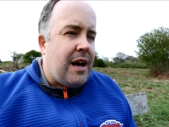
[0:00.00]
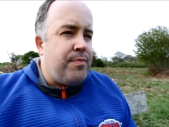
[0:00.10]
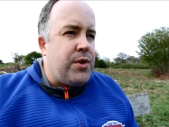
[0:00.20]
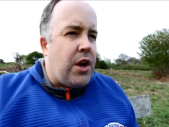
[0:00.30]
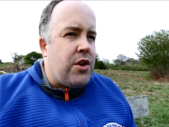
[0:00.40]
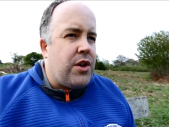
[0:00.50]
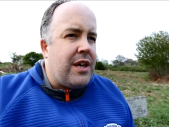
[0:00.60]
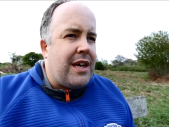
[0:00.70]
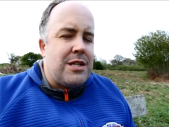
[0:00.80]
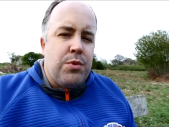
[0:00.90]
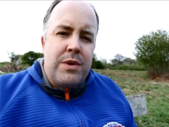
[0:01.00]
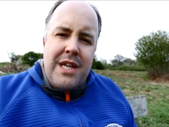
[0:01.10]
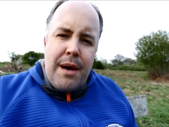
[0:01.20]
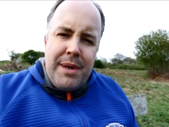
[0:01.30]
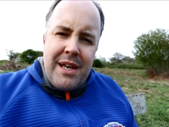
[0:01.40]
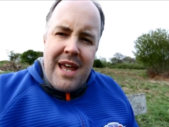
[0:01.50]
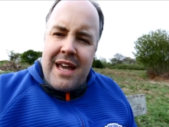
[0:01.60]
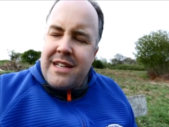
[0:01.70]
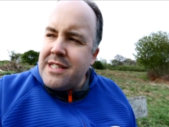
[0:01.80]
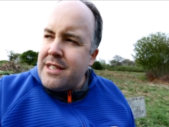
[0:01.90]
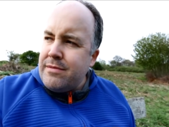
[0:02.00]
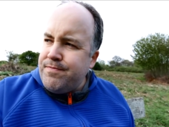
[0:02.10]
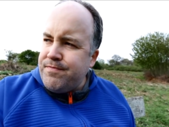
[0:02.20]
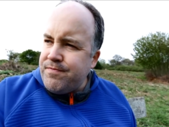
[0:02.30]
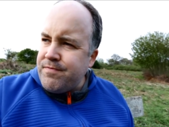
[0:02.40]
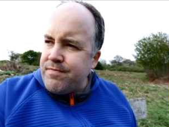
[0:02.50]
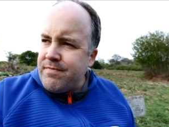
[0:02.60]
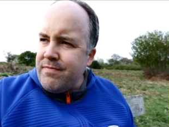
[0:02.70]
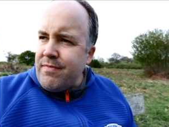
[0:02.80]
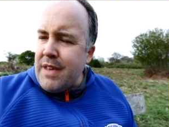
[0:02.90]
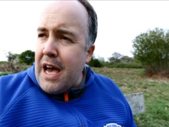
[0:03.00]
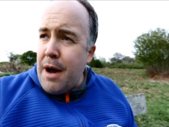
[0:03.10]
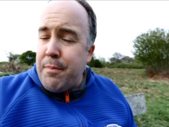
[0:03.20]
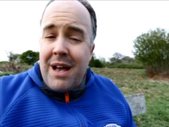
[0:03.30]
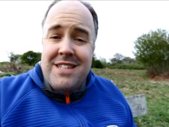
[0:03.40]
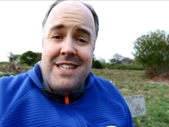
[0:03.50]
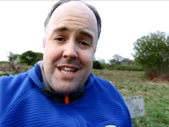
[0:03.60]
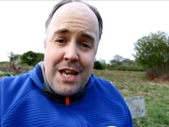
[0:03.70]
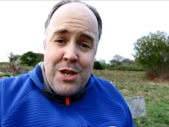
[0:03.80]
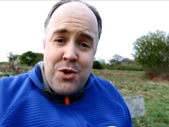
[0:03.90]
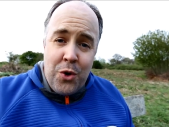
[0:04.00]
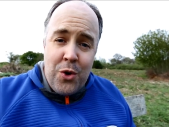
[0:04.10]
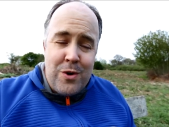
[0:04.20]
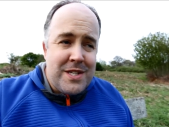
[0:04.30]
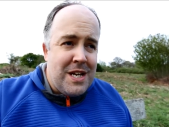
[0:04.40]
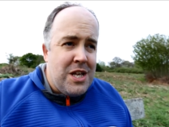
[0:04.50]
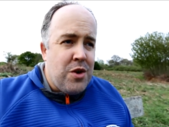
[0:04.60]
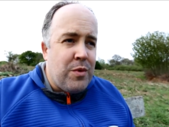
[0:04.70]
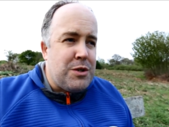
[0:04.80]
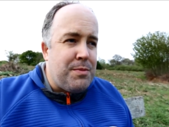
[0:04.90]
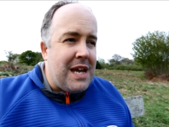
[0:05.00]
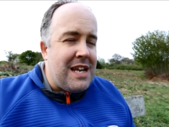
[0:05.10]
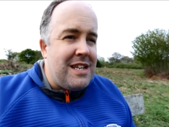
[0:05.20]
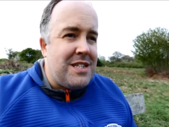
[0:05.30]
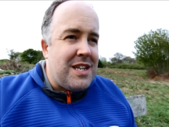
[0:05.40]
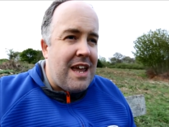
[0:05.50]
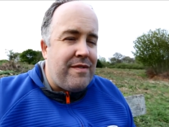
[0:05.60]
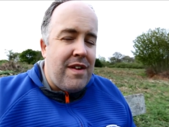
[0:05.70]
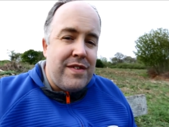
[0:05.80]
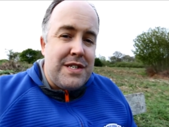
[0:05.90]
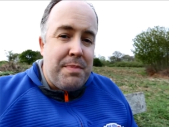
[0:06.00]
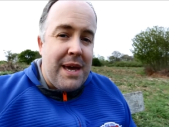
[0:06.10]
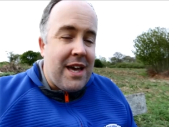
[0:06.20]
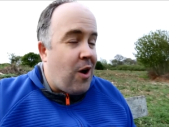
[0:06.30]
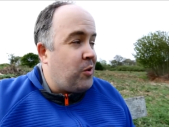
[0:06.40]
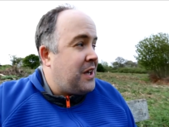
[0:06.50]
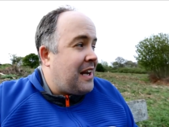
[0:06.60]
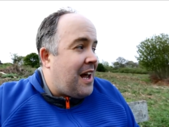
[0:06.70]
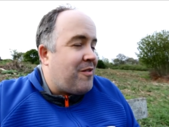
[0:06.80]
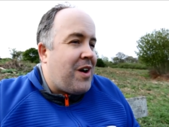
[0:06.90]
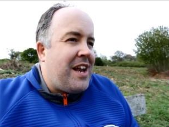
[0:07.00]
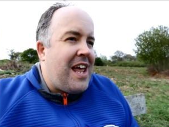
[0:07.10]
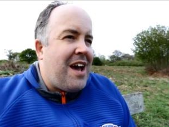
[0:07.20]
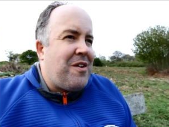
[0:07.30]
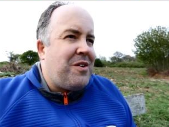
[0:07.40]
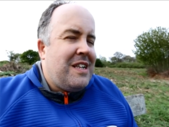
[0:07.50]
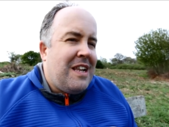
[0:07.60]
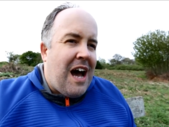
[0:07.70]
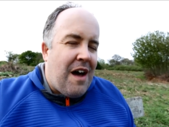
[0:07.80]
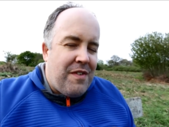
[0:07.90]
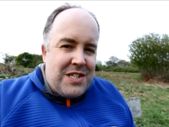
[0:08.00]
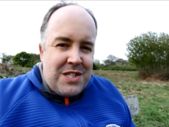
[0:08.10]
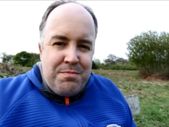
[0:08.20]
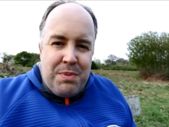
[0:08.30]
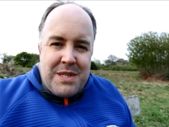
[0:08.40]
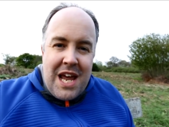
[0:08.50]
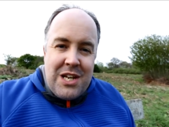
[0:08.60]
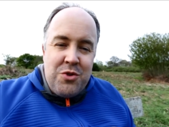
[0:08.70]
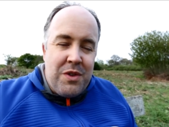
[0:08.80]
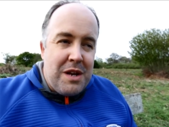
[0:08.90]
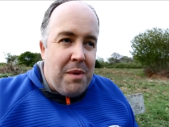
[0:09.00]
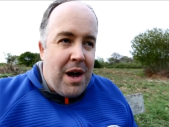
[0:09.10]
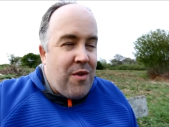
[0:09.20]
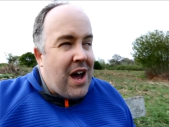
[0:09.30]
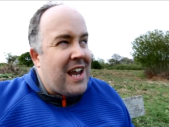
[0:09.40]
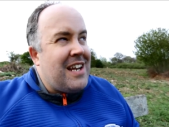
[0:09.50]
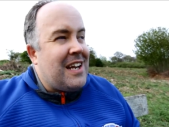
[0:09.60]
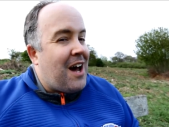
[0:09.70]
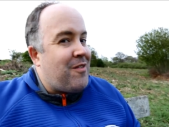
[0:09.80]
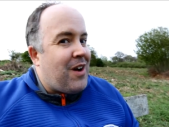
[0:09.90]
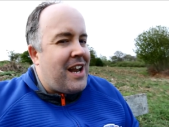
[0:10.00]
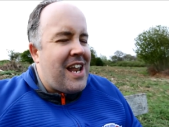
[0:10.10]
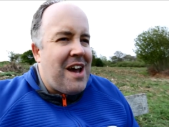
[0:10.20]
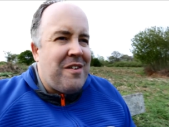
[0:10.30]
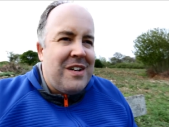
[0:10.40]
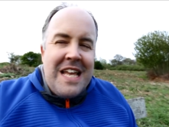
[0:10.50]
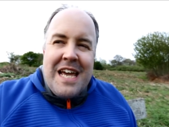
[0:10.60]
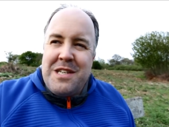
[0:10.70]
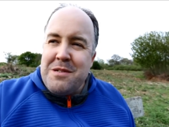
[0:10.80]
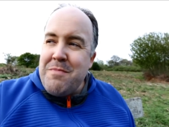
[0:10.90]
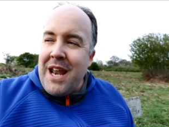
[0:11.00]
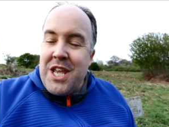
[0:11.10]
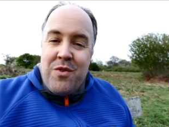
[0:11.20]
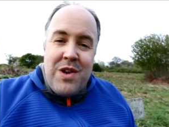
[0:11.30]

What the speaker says: You know, you can guess what's coming next. Plus, it's indoors, which means even if it's a bit colder, like right now, there's potential that it might rain, like right now. It doesn't matter. You're